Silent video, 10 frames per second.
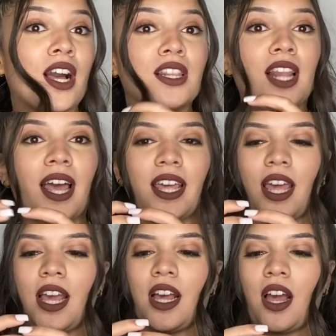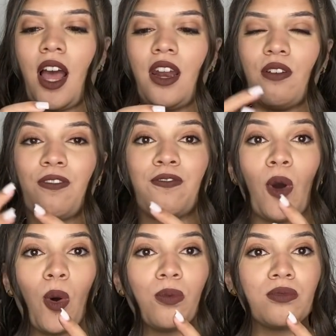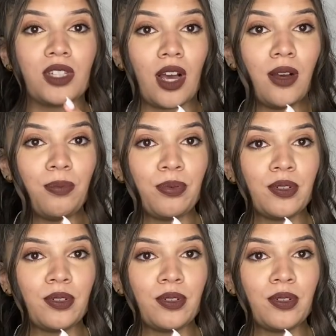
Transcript: Like it kind of foams up.